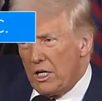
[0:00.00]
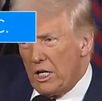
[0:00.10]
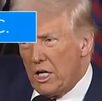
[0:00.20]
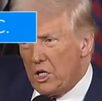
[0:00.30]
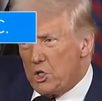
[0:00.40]

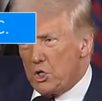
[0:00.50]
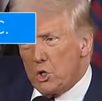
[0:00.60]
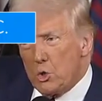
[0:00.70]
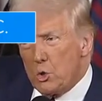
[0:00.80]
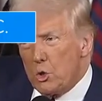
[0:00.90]
needs
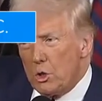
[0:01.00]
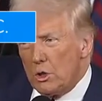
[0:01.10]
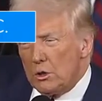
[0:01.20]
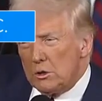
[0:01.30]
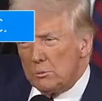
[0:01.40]
to
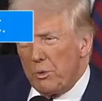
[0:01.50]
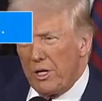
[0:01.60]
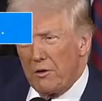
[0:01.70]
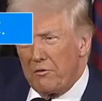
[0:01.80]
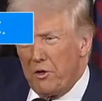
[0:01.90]

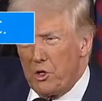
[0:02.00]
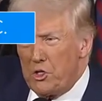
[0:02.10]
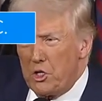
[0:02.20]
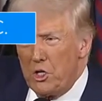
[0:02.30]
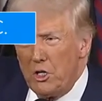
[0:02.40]
bring a
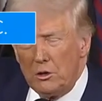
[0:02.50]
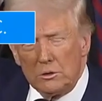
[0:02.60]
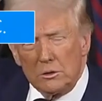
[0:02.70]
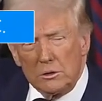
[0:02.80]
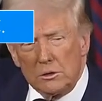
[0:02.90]
future
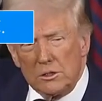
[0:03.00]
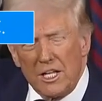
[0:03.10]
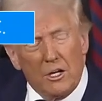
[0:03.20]
that